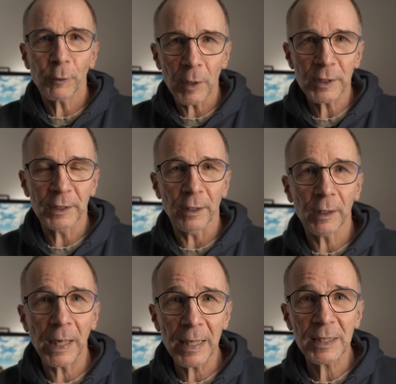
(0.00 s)
watching the
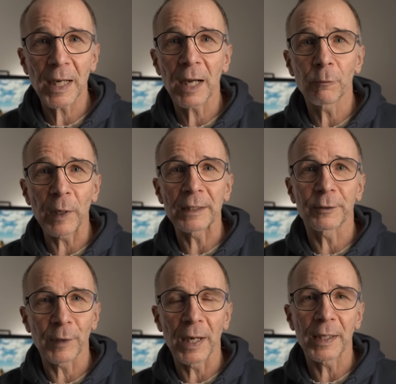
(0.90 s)
class, I went
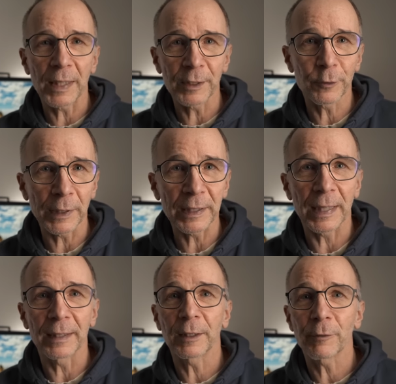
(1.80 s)
right into it and